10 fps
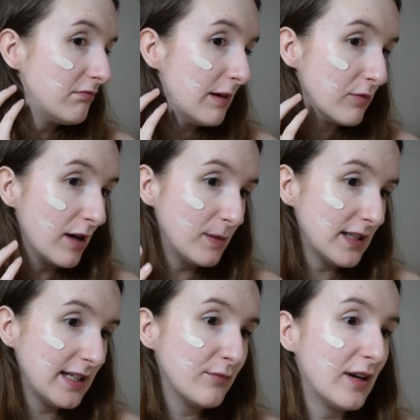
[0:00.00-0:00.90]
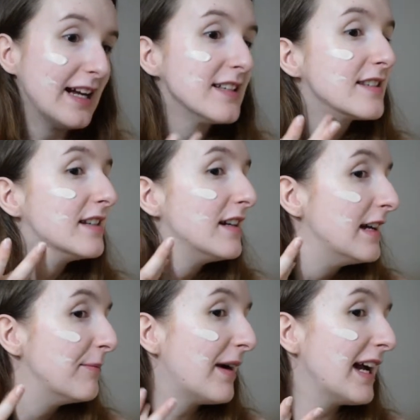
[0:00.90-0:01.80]
I'm properly impressed.
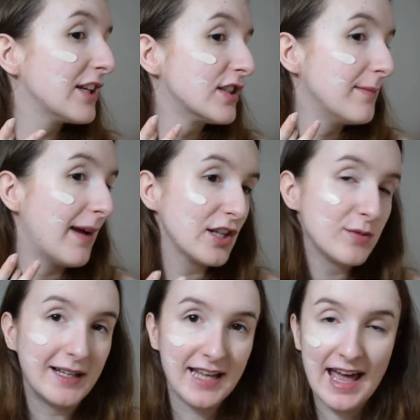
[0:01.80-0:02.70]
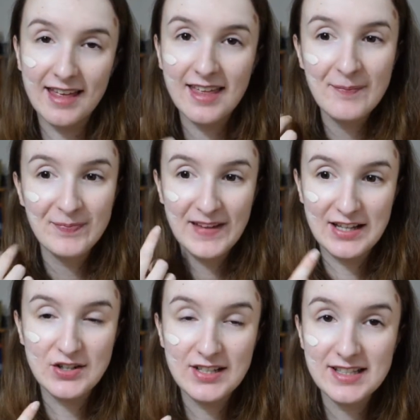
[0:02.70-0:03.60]
It might actually match my neck.
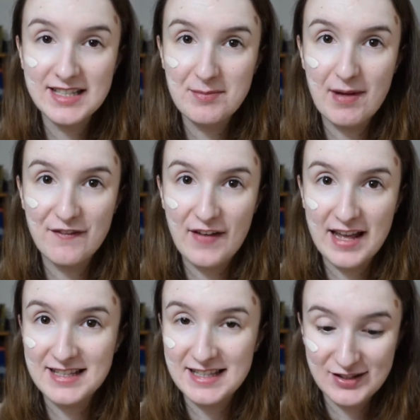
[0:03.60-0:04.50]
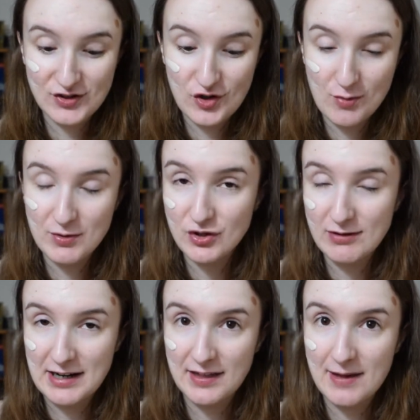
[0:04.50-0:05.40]
As you can see, my face is so much
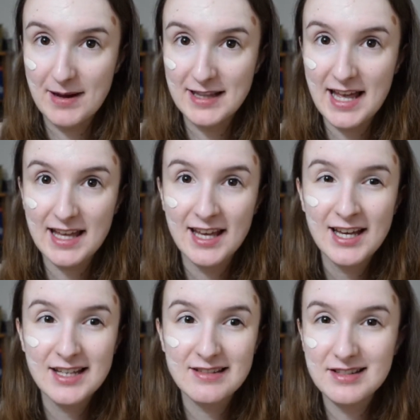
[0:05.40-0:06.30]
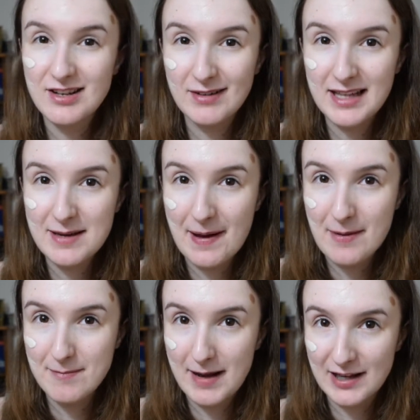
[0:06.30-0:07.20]
redder than my neck, so it's not really
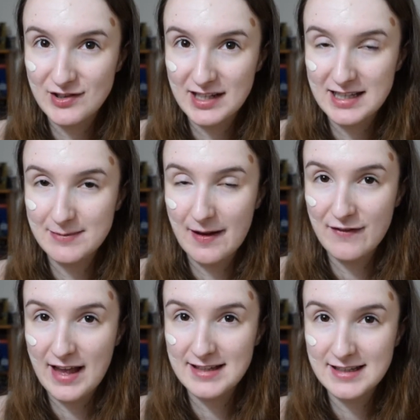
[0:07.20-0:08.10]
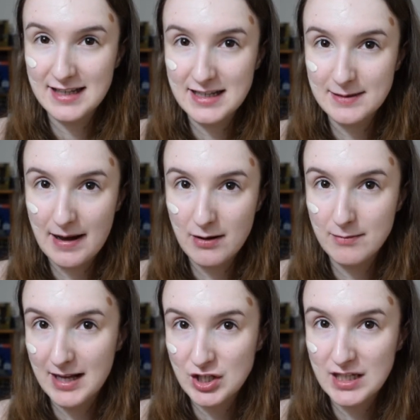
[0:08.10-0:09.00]
about matching it to my face as it is about
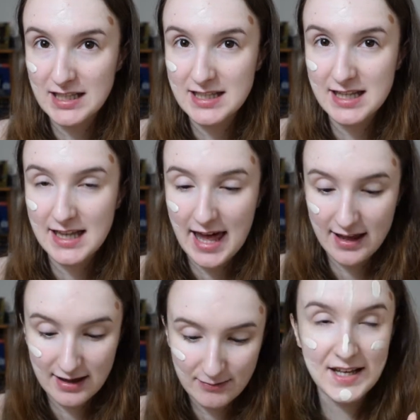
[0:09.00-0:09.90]
matching it to the neck.